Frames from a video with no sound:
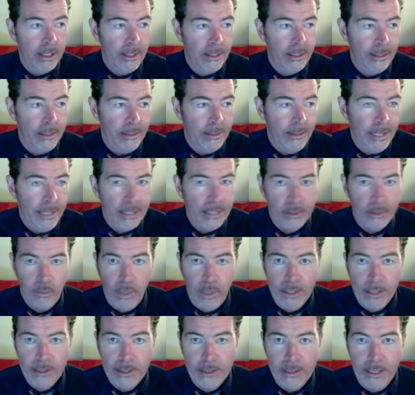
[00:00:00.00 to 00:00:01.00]
that's
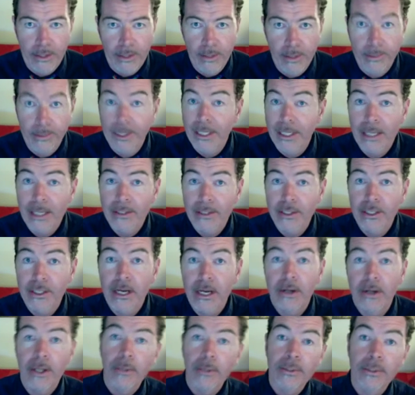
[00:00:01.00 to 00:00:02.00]
one scenario. But another
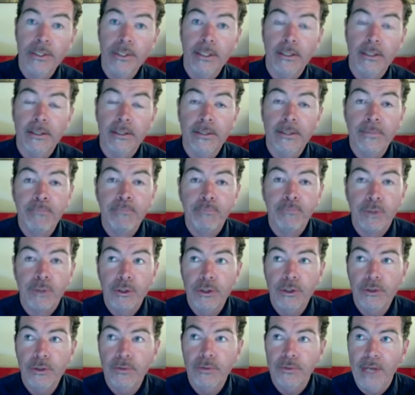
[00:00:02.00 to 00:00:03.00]
scenario is that
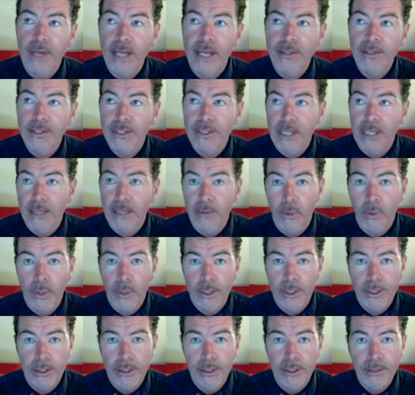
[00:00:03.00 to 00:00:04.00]
you've had the same
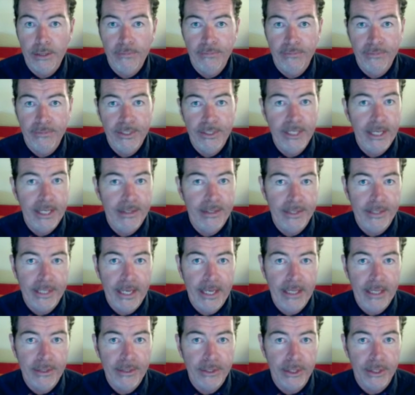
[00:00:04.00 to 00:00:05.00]
question and you've figured out the
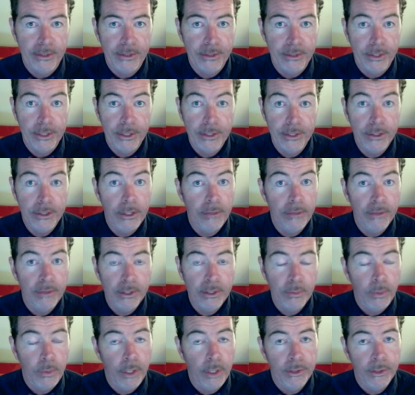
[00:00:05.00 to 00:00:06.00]
answer. So there's no
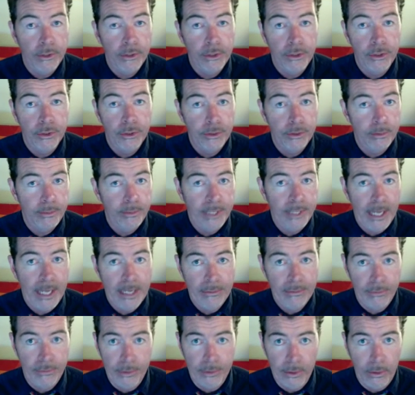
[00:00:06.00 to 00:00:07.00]
reason why you shouldn't be
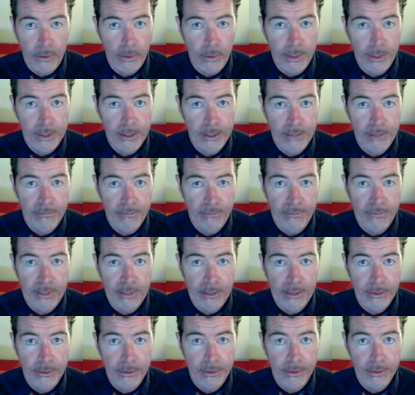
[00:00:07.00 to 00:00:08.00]
answering a question of a
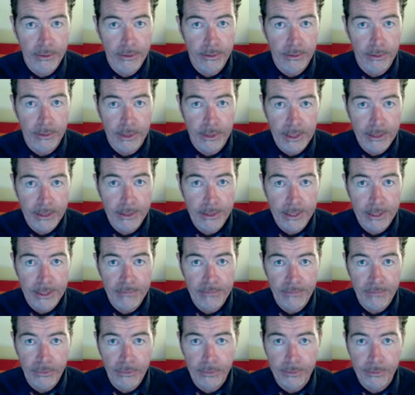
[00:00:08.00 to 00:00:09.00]
fellow student in these
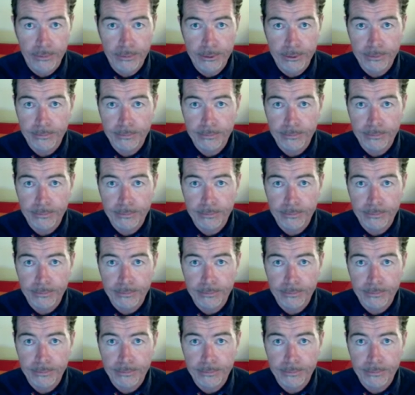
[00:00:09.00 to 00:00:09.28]
forums.